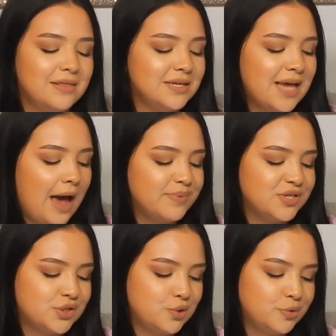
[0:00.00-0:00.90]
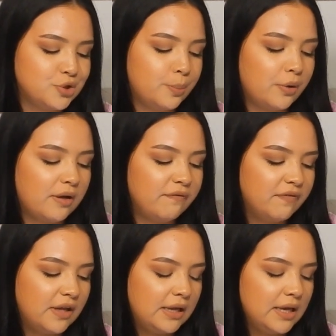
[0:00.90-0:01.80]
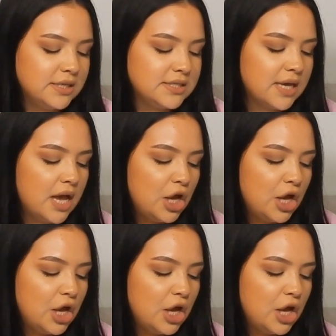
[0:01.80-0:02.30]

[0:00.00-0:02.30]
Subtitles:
This app is super duper convenient.